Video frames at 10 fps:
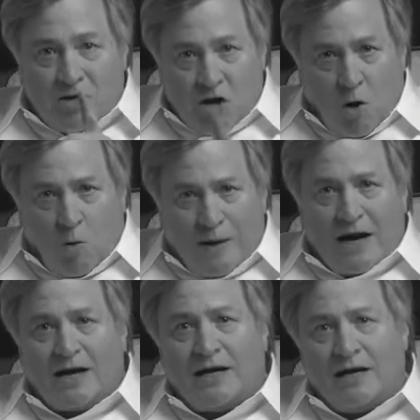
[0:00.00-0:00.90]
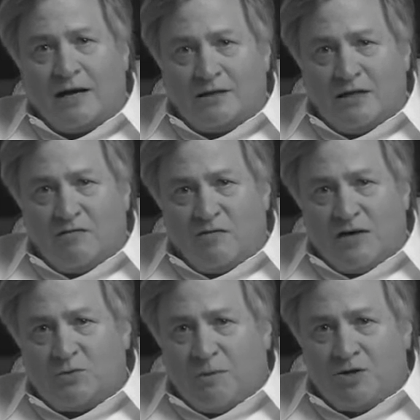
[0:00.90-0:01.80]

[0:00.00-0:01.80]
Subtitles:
No, we're not going to cut the defense